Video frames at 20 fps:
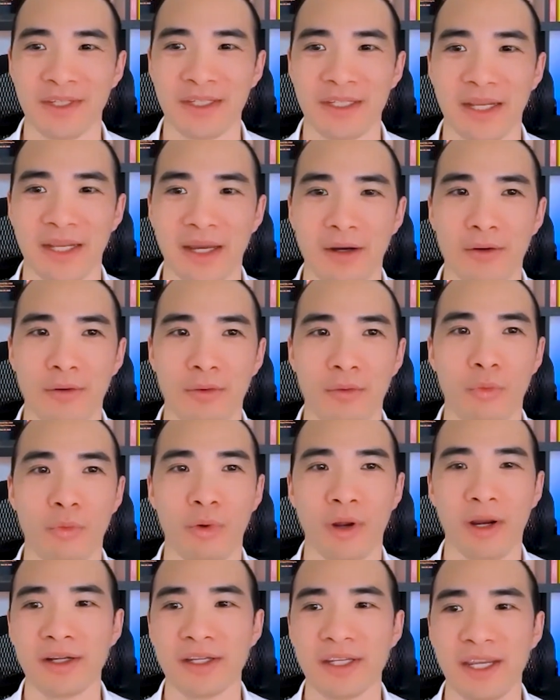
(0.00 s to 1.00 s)
Now,
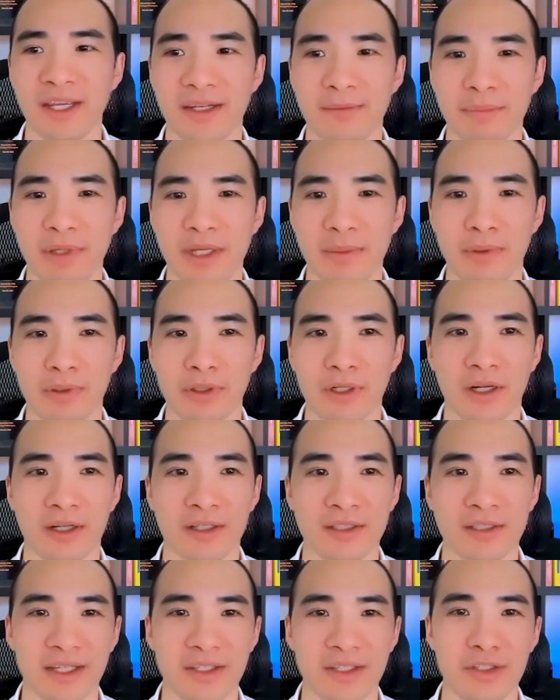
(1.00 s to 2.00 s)
where can people
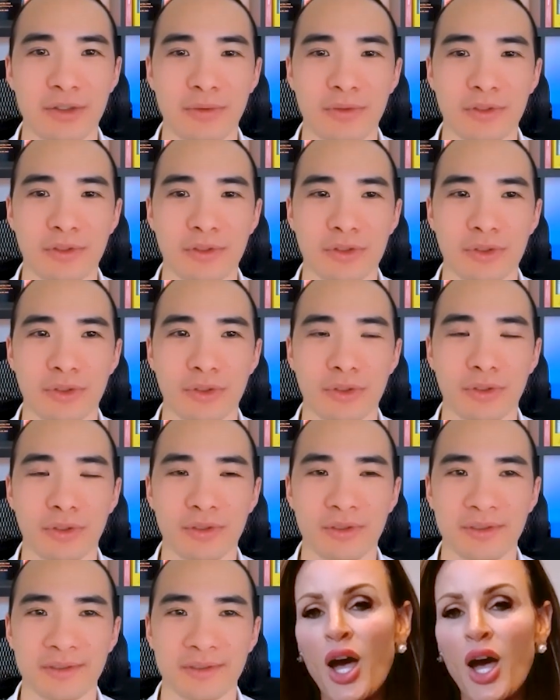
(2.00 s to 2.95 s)
contact you in your school?